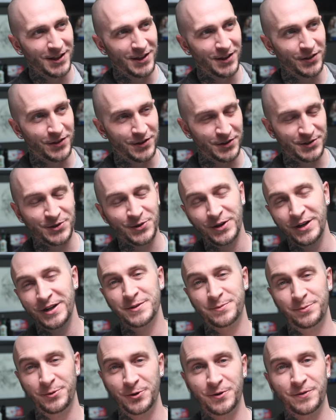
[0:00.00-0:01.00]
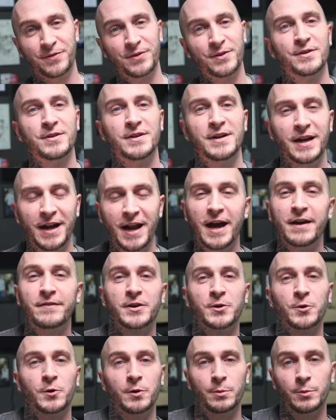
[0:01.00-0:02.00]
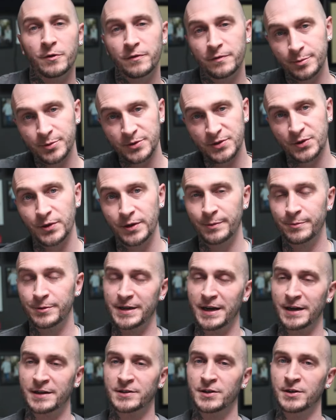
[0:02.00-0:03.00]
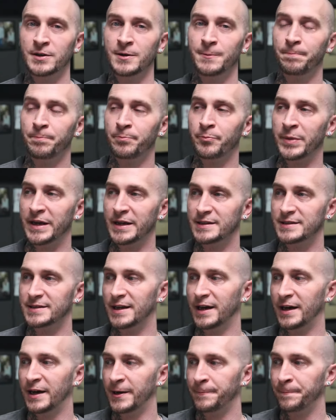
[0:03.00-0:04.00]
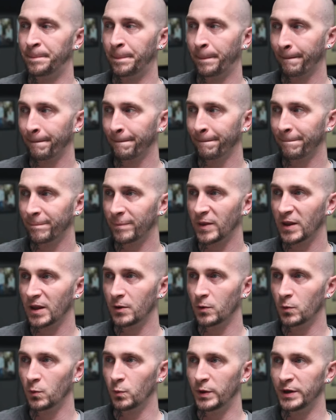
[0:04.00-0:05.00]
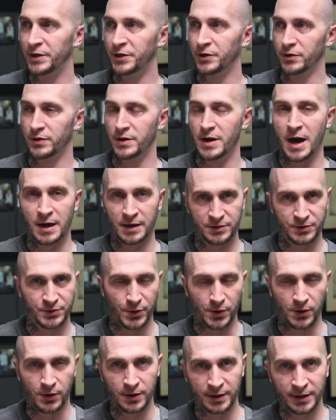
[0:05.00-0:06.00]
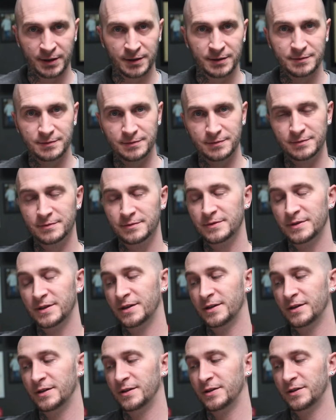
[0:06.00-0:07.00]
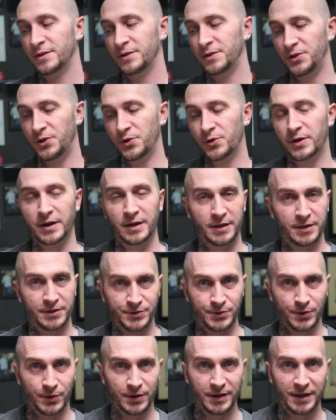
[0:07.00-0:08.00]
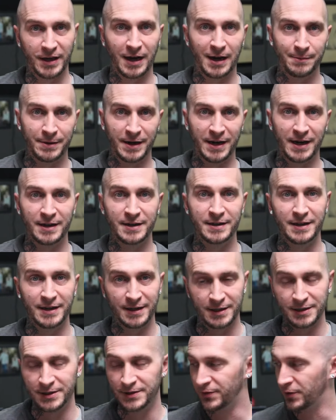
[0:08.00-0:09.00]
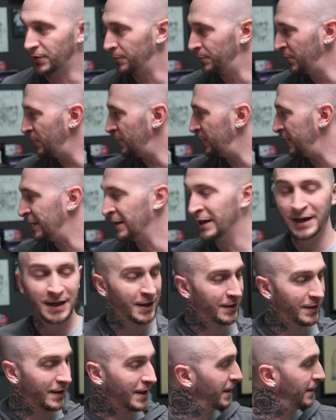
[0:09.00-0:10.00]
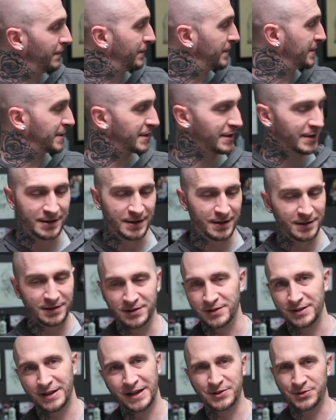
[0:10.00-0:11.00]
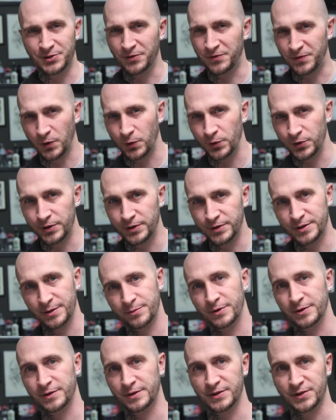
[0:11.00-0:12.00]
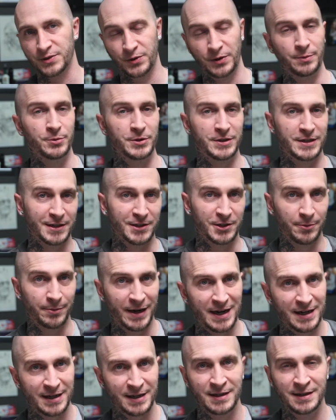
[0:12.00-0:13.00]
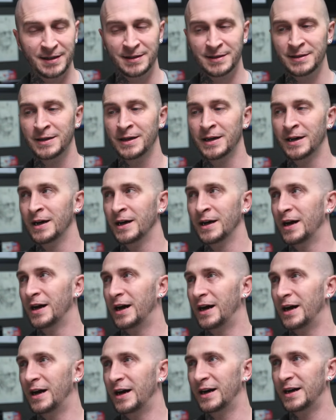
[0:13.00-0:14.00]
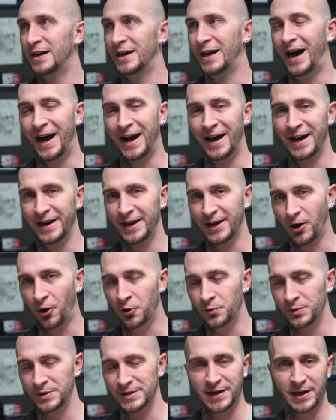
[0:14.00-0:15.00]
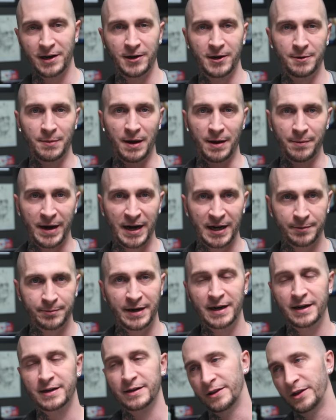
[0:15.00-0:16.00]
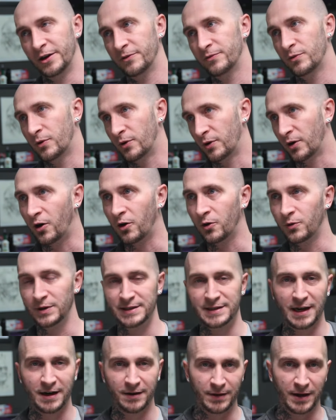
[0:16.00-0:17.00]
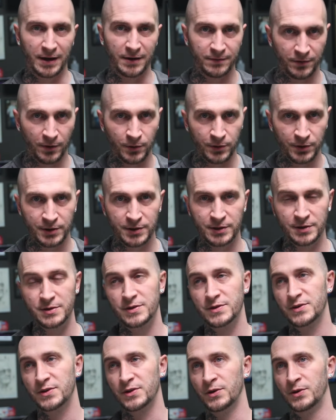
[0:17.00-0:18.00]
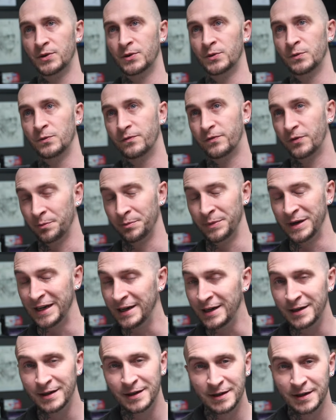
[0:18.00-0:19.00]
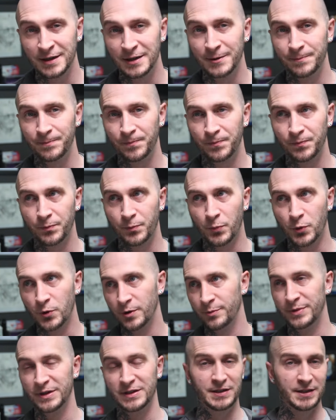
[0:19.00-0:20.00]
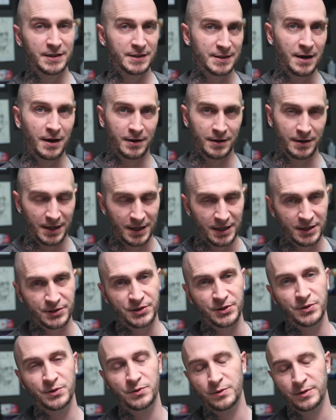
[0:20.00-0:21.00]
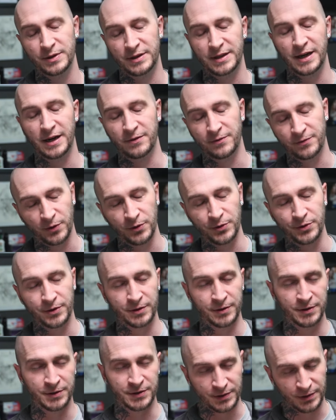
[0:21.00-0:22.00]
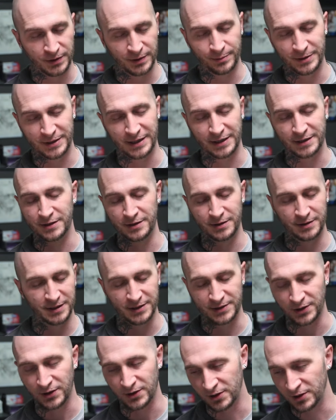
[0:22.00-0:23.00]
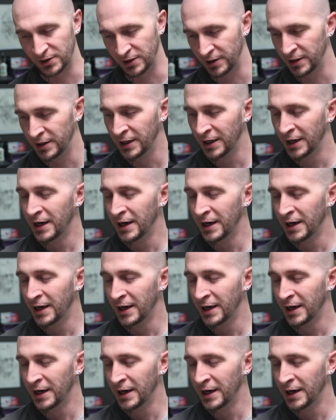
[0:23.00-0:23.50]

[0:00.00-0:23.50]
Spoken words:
the screen is beautiful, and having a removable screen protector means that when you're not drawing, you can enjoy the iPad in its full beauty. They even send a little extra folder to put the screen protector back in. I always carry my backpack and therefore always have that folder. So for me, portability is not an issue with that folder and the screen protector. It's all good.